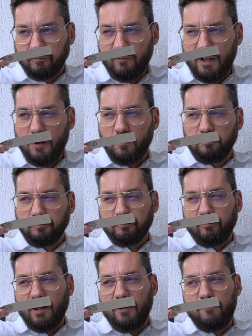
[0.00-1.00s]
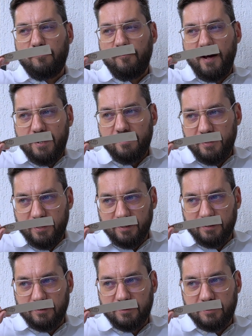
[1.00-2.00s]
Now, a
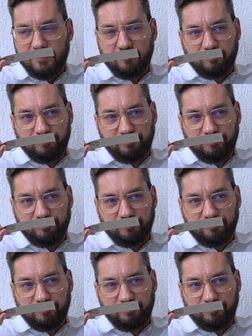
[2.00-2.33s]
variant,